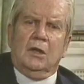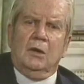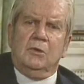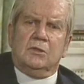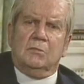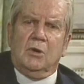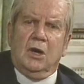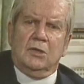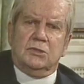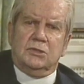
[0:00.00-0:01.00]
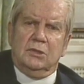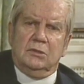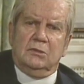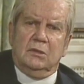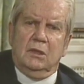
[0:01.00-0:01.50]
I went to march uh,
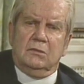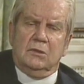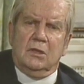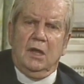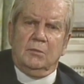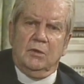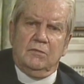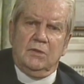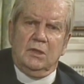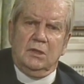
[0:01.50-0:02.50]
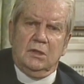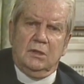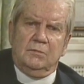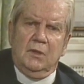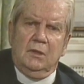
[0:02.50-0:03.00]
at the time of the
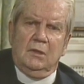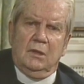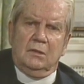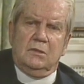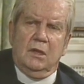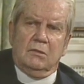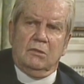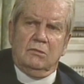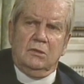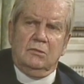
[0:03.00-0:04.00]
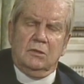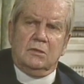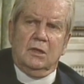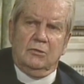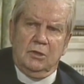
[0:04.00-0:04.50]
uh, uh, death of the
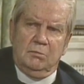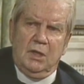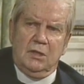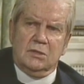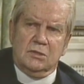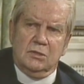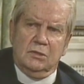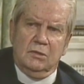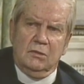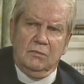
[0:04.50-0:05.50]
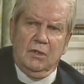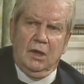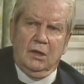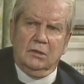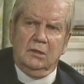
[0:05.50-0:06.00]
Unitarian minister
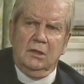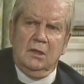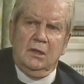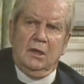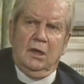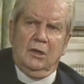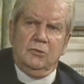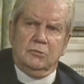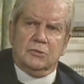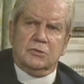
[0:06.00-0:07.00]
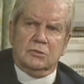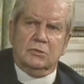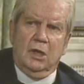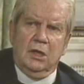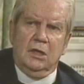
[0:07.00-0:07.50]
there, oh, yeah. uh, who was
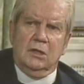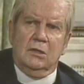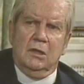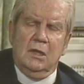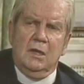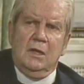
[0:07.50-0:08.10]
slain.